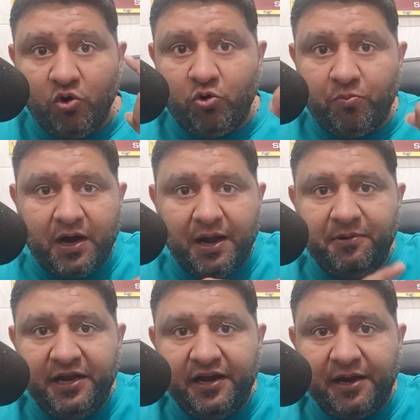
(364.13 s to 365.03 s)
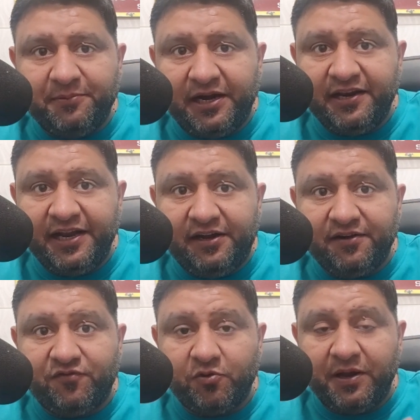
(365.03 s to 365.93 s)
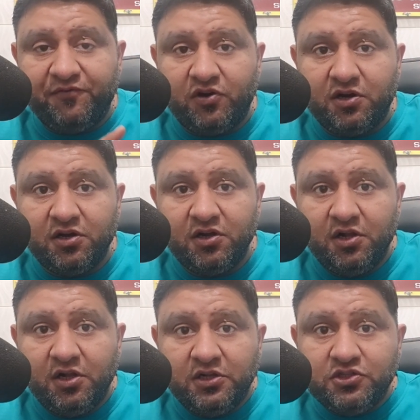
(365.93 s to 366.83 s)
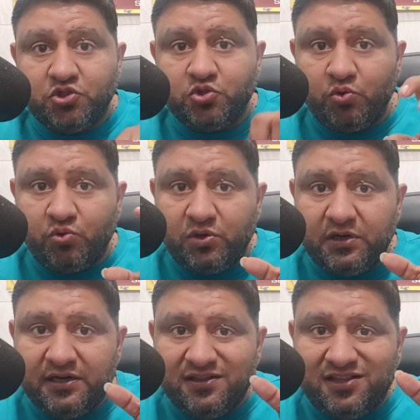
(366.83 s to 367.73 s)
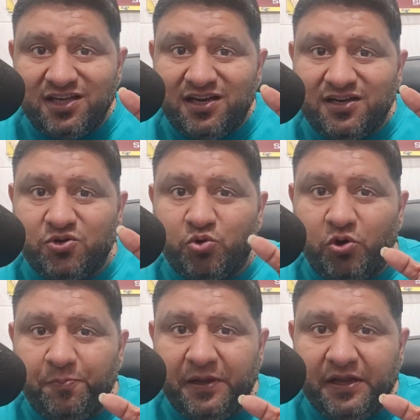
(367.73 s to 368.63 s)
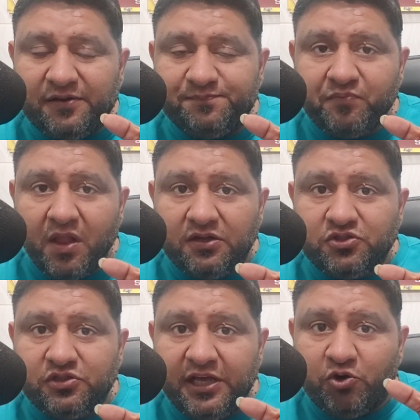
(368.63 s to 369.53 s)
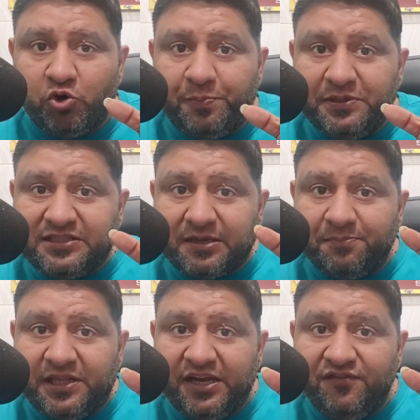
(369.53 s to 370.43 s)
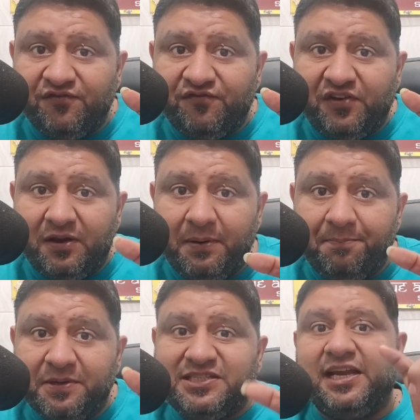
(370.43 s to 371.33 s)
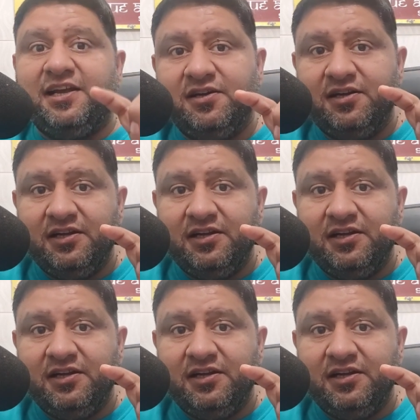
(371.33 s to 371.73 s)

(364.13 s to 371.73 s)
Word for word: Oh, I'm late. I'm getting late for my work. So there could be, there could be something will be missing.